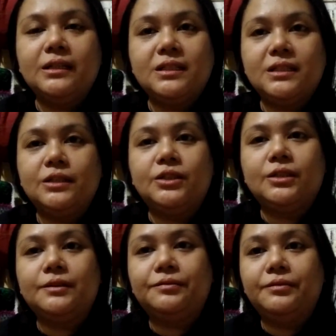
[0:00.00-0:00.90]
the
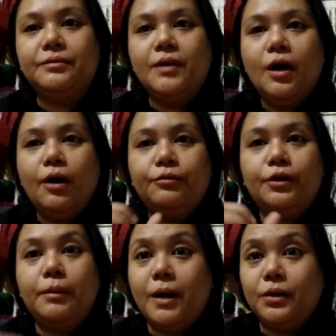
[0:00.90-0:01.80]
stitches
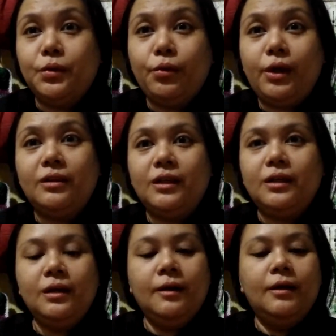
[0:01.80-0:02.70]
for about 20,
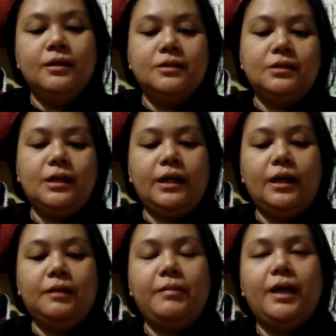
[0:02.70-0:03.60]
so that I
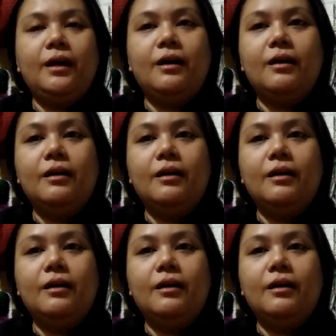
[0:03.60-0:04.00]
can make